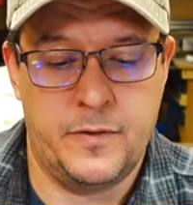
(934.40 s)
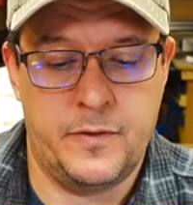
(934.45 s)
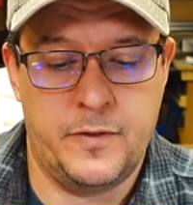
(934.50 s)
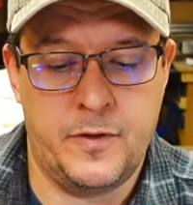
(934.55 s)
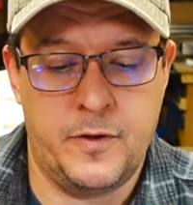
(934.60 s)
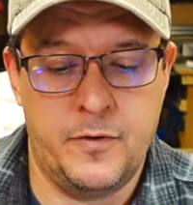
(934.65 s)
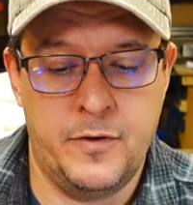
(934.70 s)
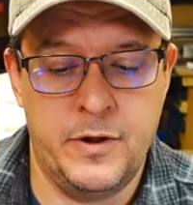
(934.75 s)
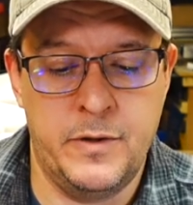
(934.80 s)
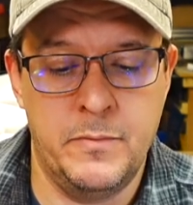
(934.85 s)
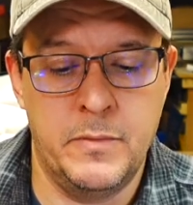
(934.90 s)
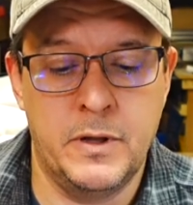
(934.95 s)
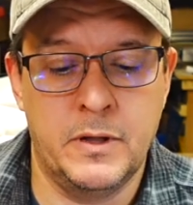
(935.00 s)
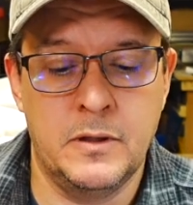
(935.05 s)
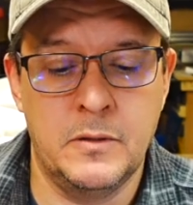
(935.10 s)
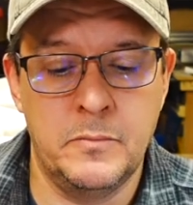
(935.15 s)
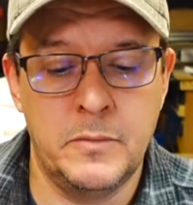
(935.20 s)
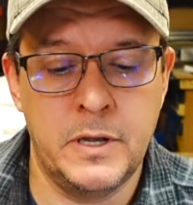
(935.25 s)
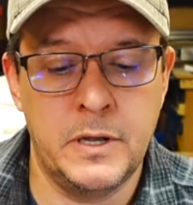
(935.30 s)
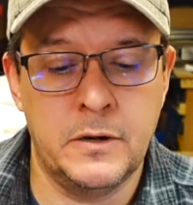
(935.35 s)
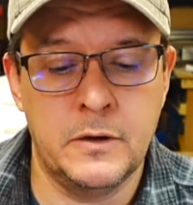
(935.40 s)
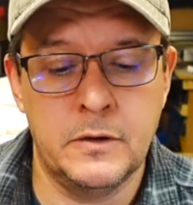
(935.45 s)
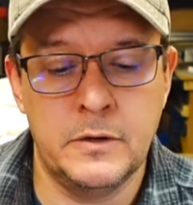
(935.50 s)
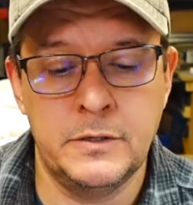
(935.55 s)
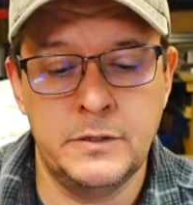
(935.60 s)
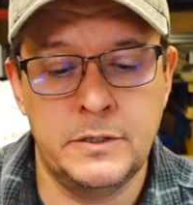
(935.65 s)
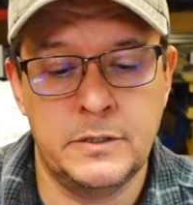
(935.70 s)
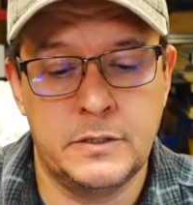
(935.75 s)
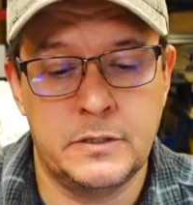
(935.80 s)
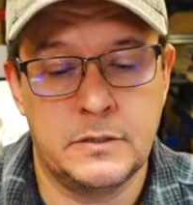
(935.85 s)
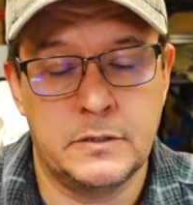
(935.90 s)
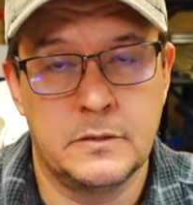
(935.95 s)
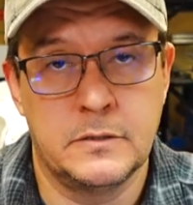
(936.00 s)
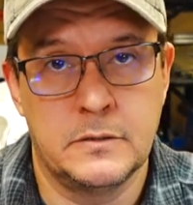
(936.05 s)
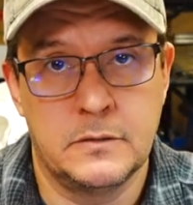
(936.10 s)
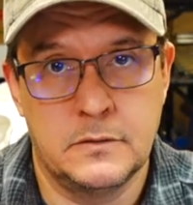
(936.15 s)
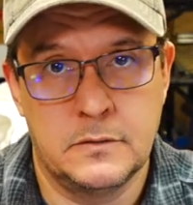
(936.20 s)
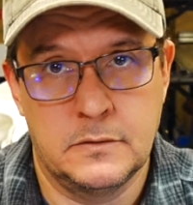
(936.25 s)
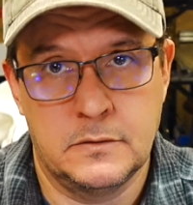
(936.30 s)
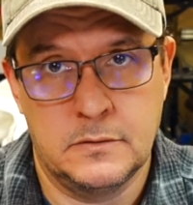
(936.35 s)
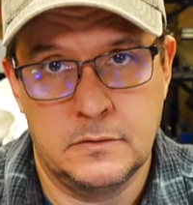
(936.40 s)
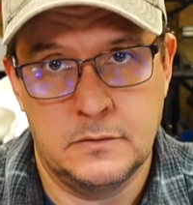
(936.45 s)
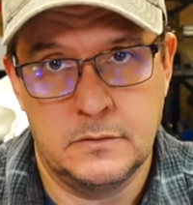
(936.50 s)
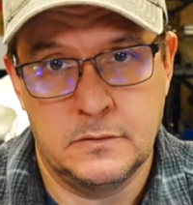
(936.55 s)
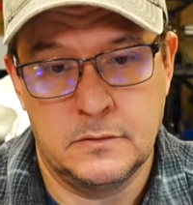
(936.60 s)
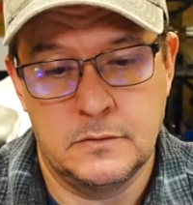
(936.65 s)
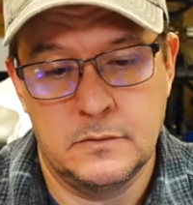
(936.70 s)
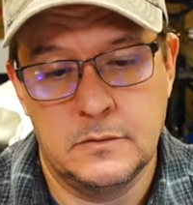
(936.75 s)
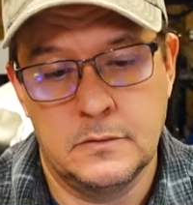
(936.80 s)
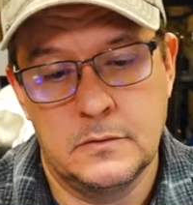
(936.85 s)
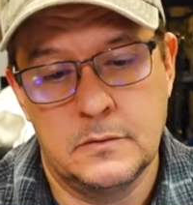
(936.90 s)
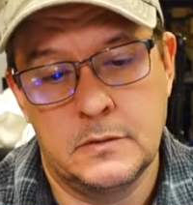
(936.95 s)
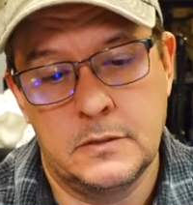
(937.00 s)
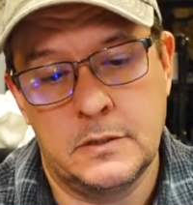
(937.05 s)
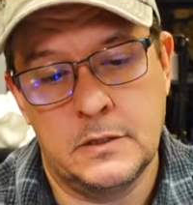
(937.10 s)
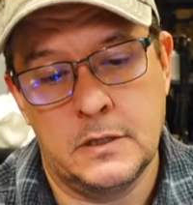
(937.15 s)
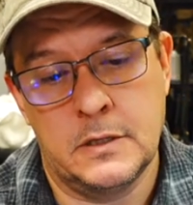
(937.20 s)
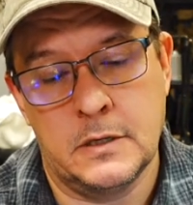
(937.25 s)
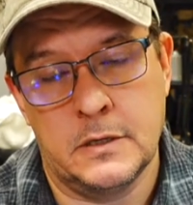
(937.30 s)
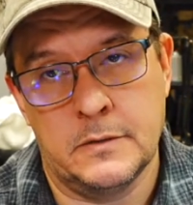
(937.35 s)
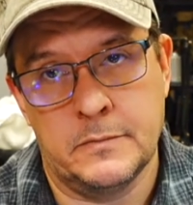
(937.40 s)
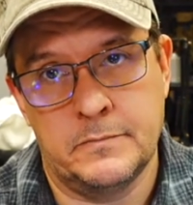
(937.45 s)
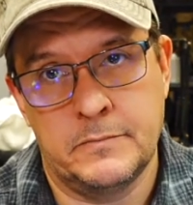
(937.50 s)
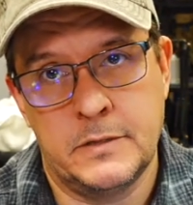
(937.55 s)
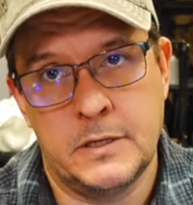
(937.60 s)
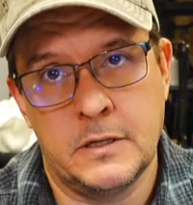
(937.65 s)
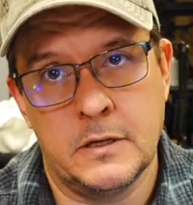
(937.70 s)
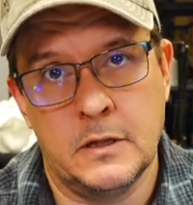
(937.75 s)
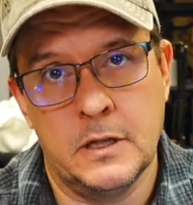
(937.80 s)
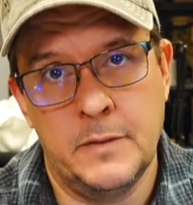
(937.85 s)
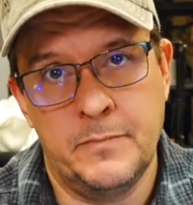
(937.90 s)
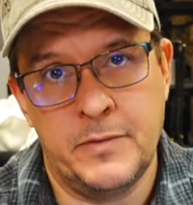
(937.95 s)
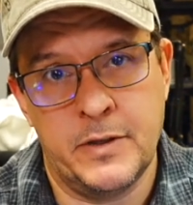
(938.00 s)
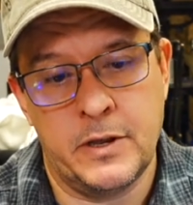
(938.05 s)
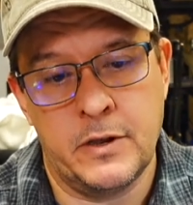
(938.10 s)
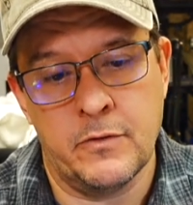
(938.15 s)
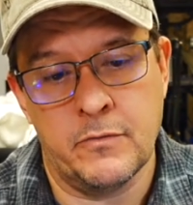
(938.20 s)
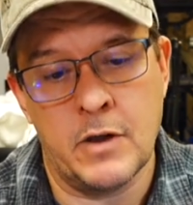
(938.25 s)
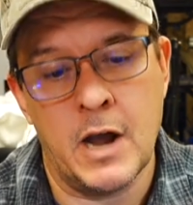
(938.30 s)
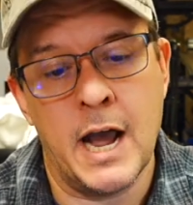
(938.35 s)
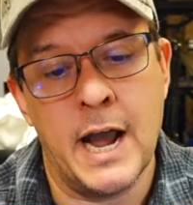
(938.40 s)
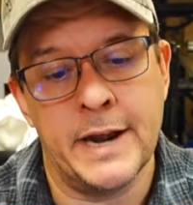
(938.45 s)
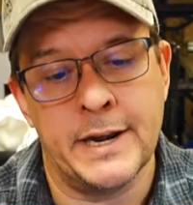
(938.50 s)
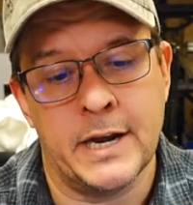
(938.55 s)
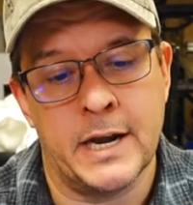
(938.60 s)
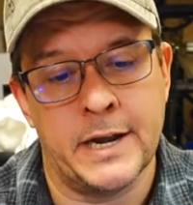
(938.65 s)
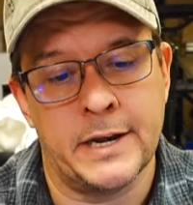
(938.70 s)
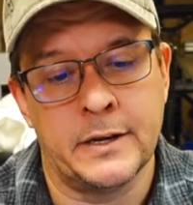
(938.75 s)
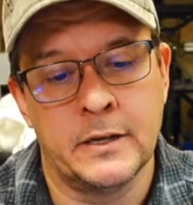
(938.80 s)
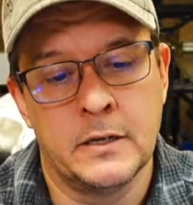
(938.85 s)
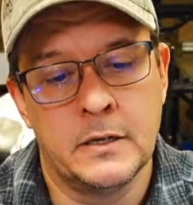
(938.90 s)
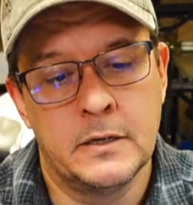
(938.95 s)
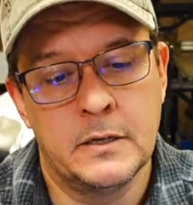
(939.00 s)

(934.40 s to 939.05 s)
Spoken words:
30 millimeters to the lip that you ride on,